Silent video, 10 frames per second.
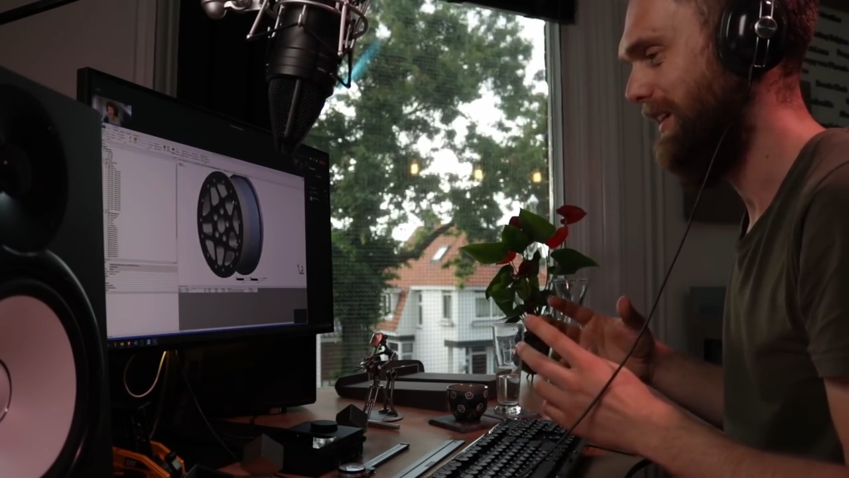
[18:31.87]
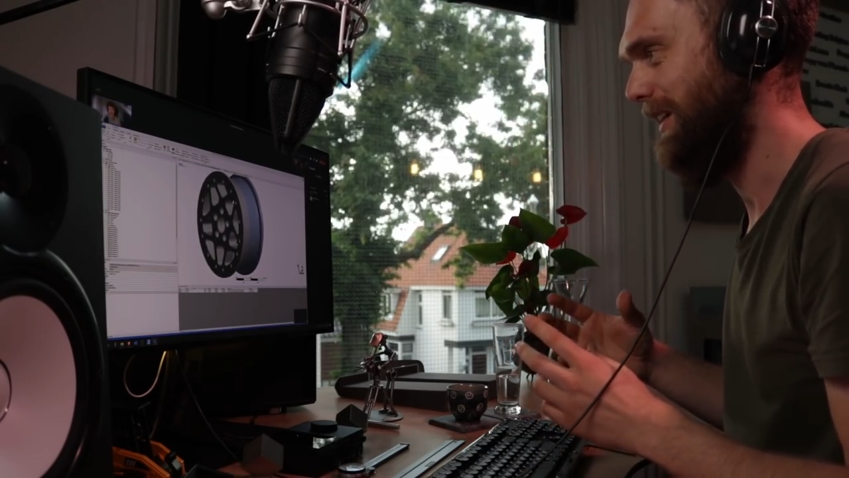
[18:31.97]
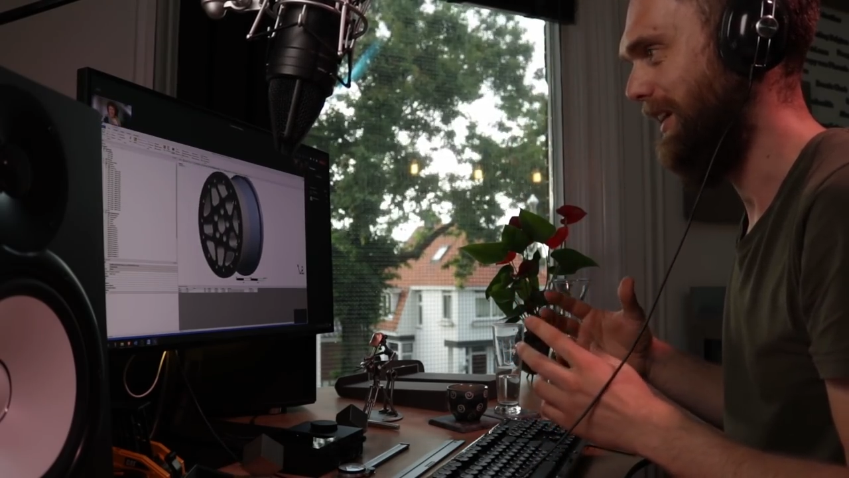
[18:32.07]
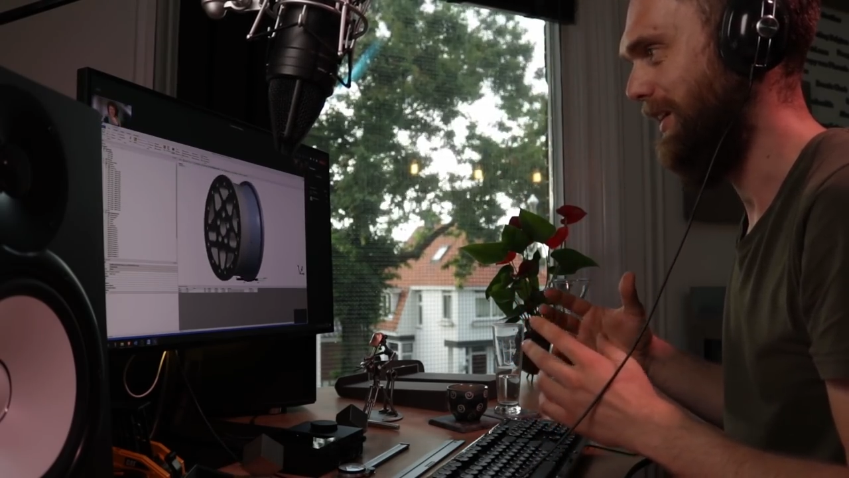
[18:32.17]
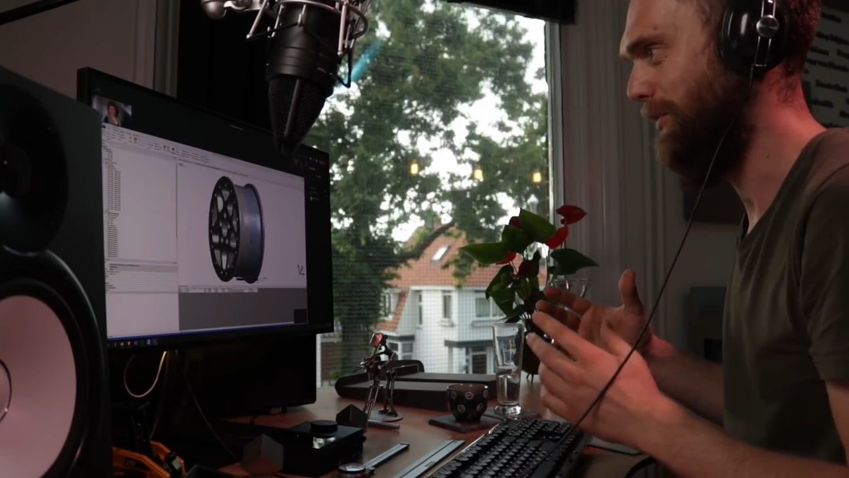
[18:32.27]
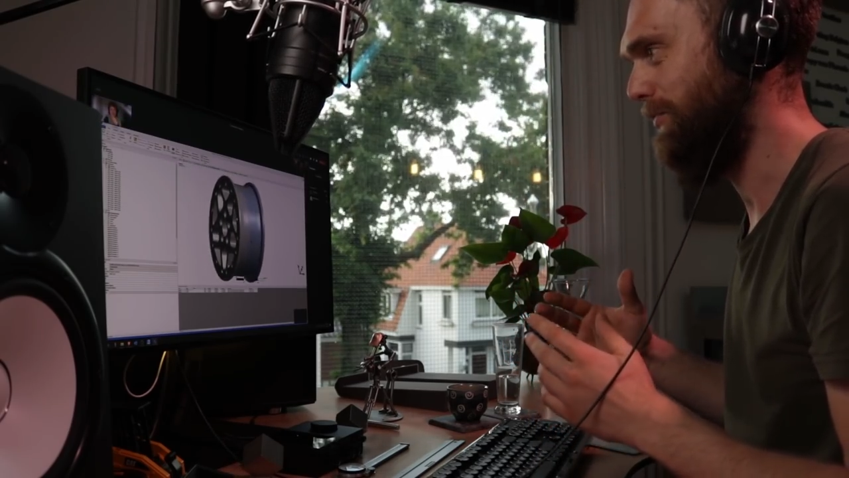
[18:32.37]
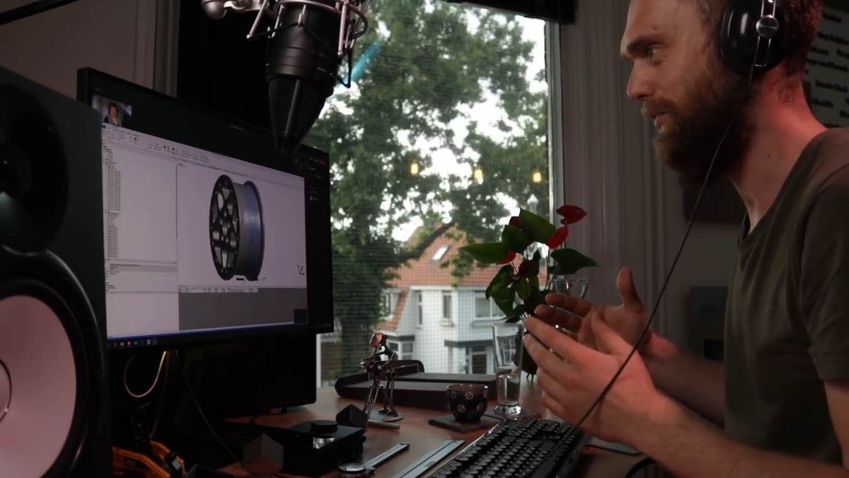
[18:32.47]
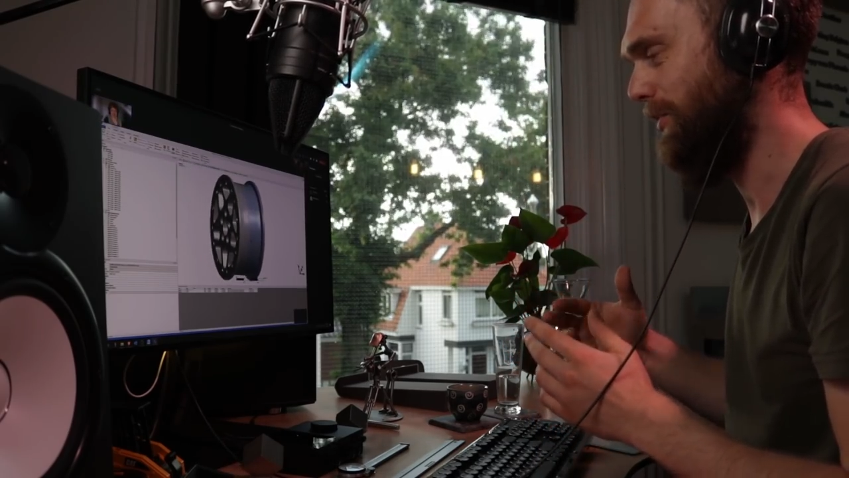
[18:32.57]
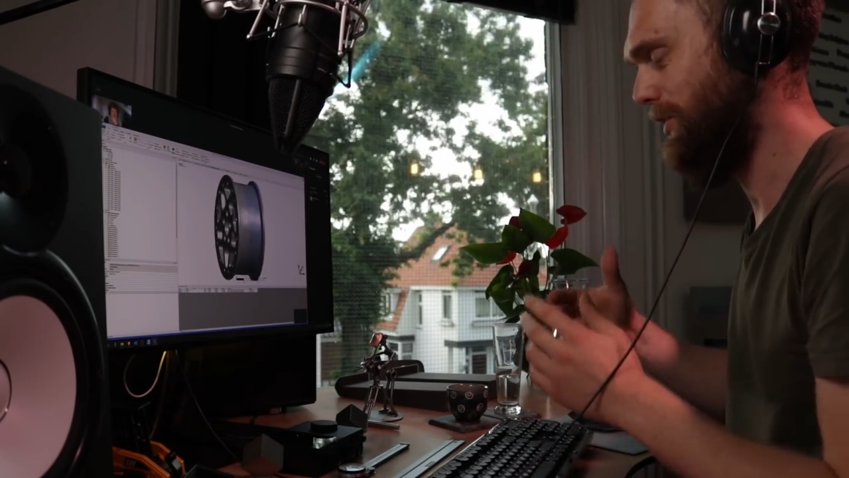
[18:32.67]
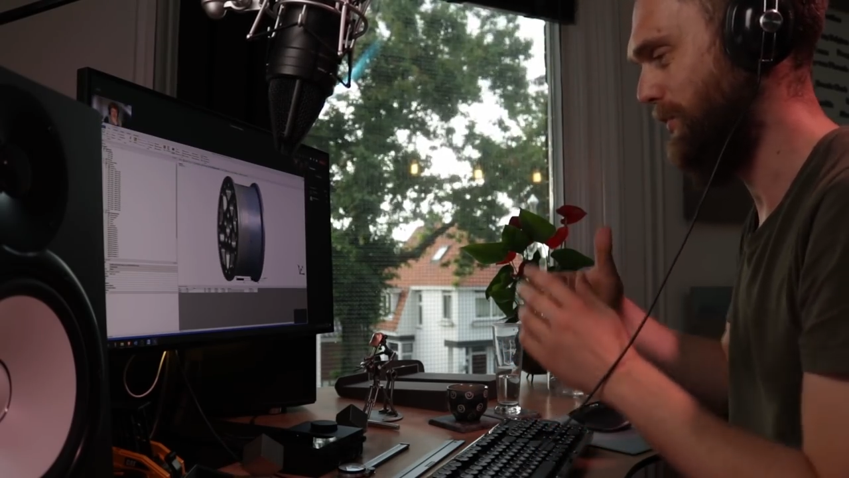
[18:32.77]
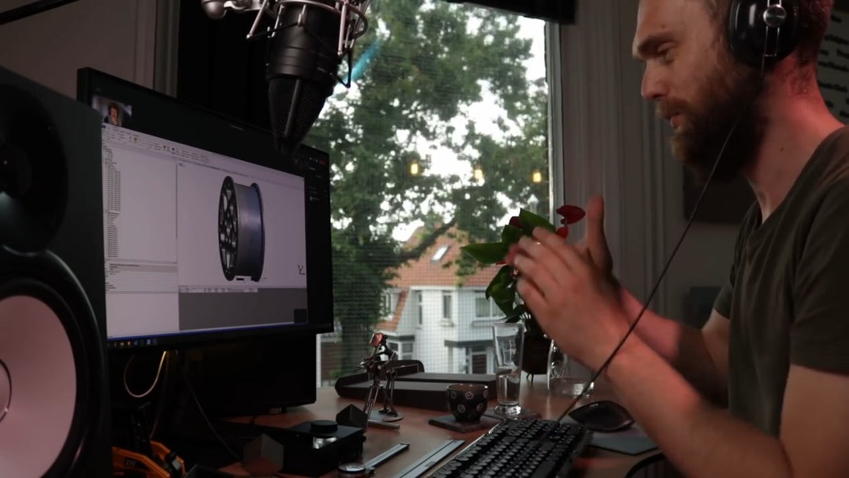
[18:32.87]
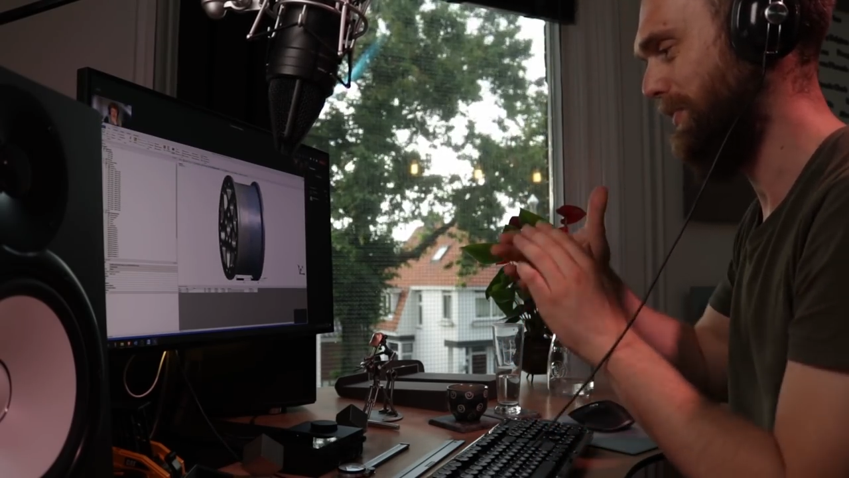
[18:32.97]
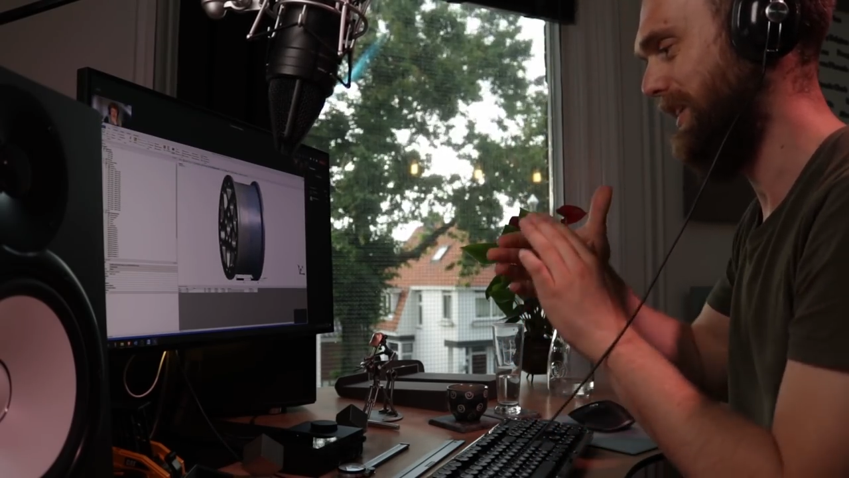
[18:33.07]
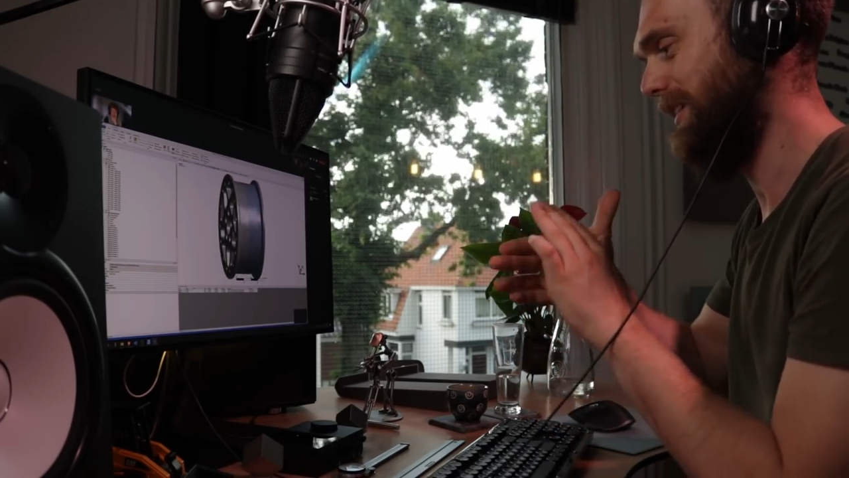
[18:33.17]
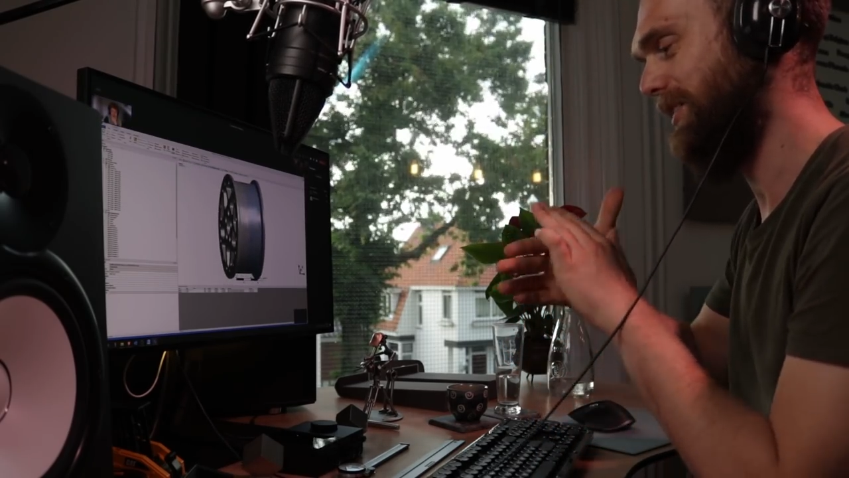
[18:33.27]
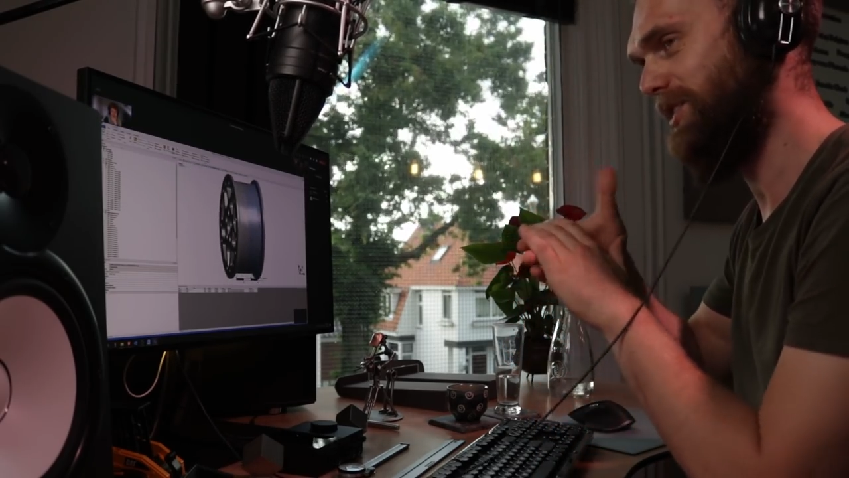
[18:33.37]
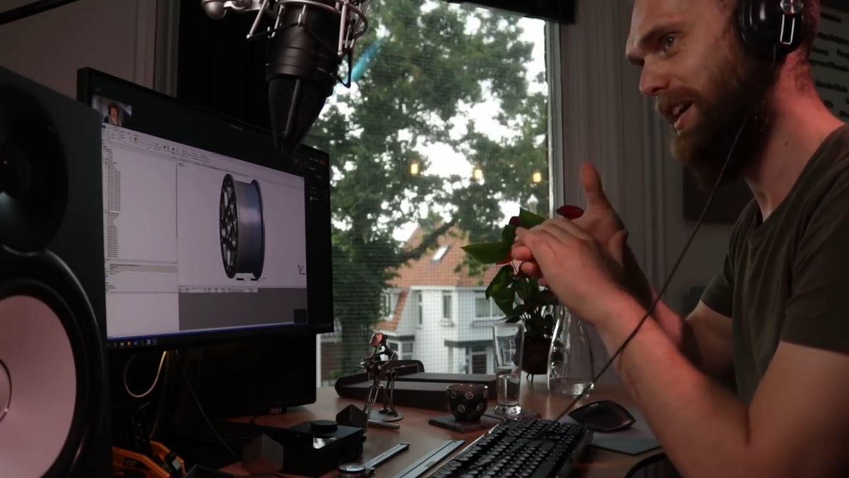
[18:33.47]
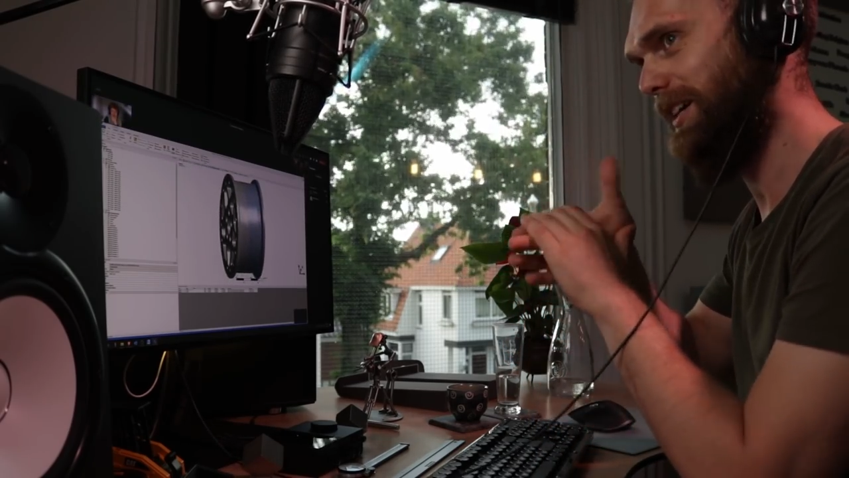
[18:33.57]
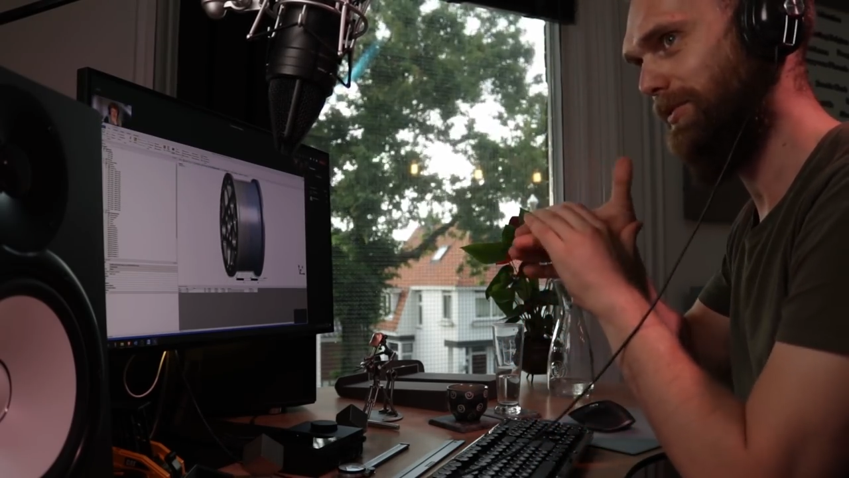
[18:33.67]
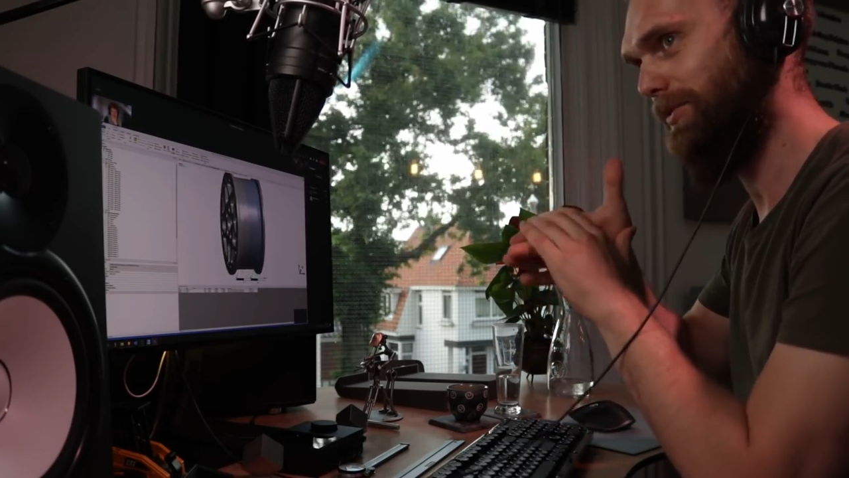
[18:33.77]
uh, the force would be at the
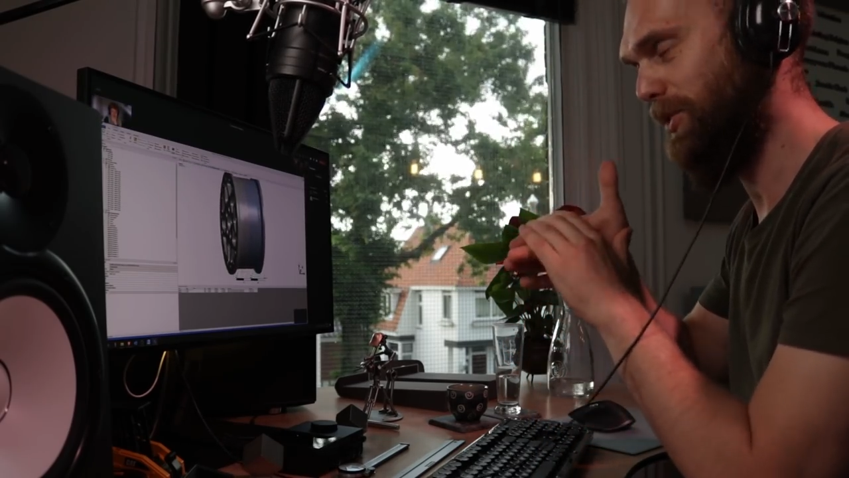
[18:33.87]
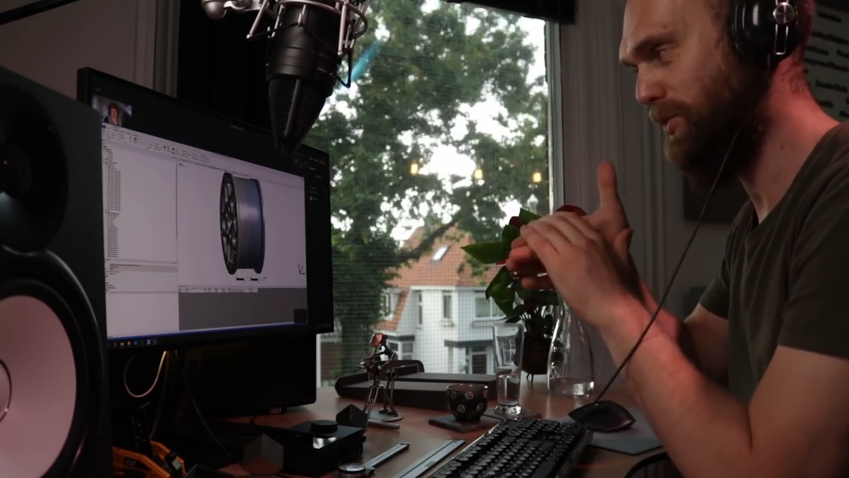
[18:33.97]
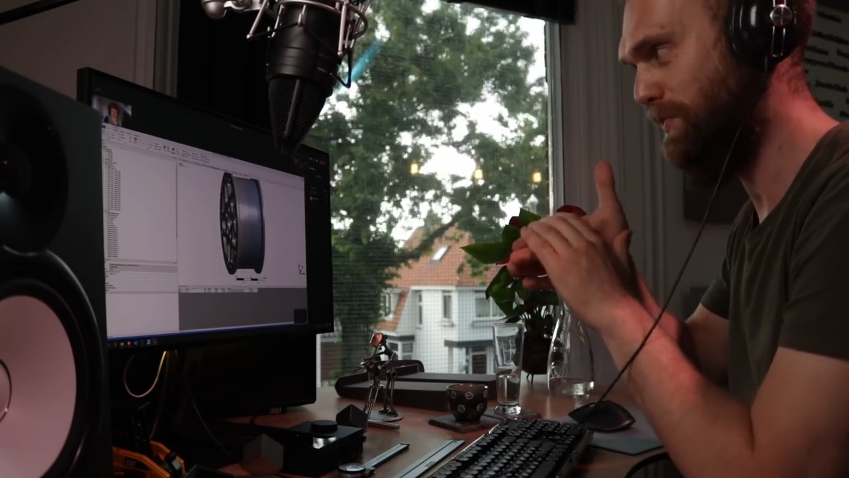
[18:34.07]
side of those